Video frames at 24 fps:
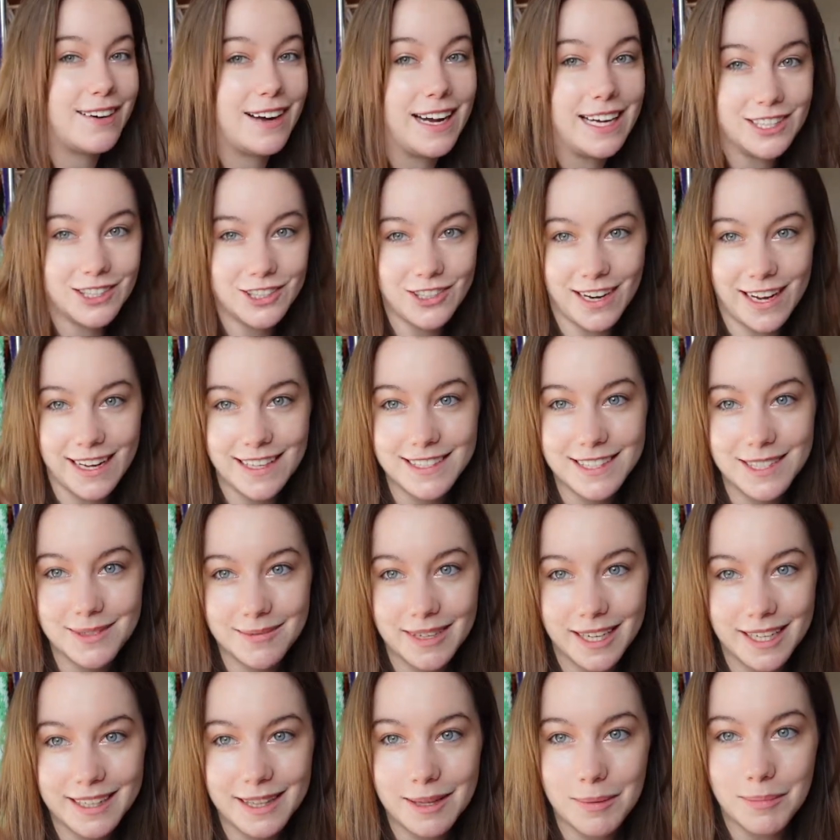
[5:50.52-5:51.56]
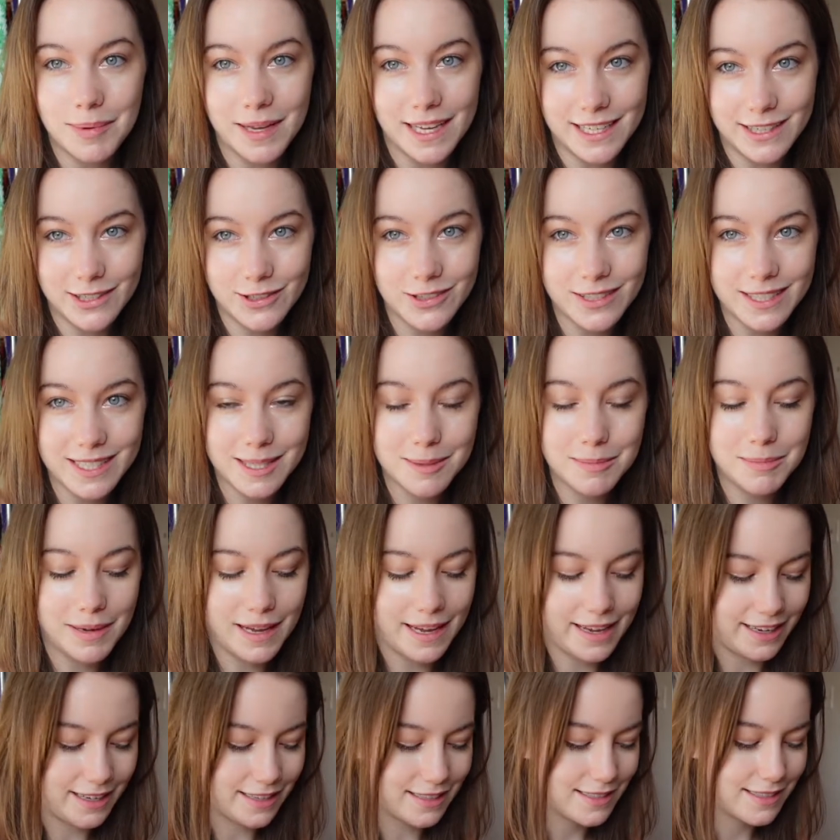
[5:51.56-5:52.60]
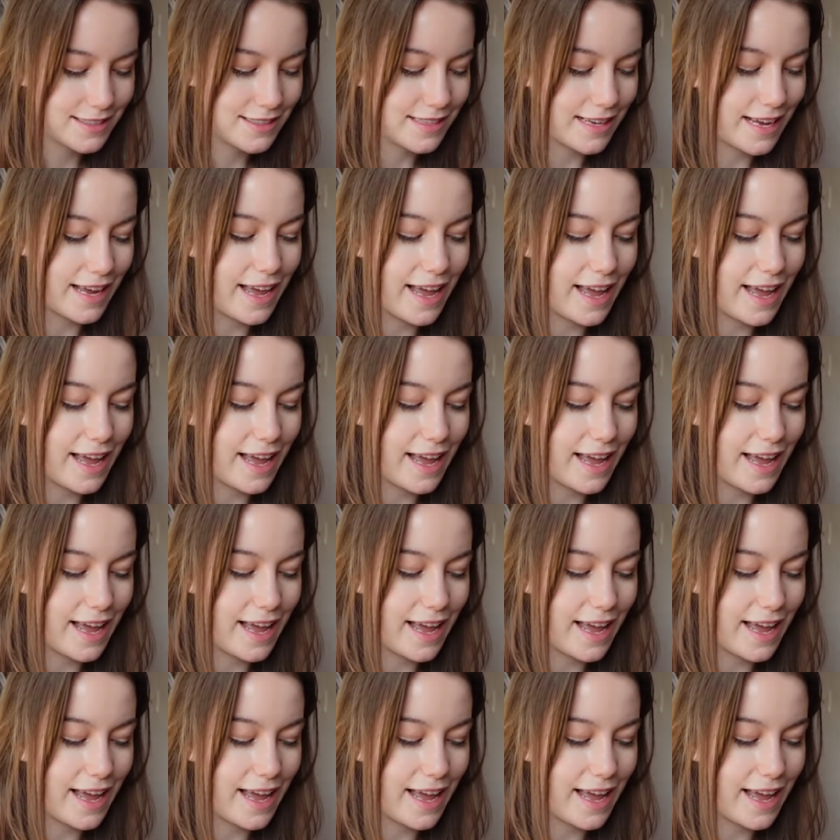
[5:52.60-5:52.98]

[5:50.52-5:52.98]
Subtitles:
I tried to make the Pinterest pants